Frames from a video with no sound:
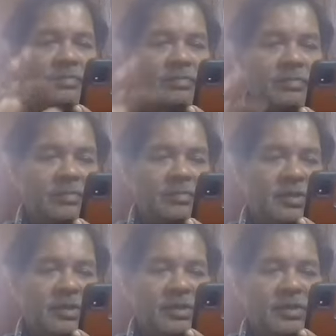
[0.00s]

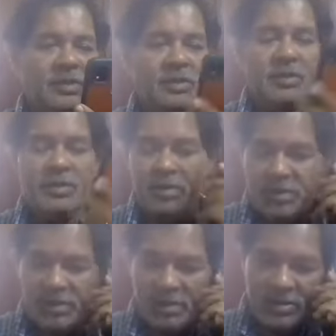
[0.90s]

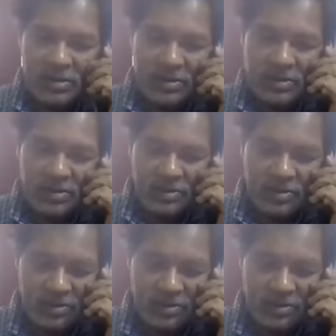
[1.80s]
[no speech]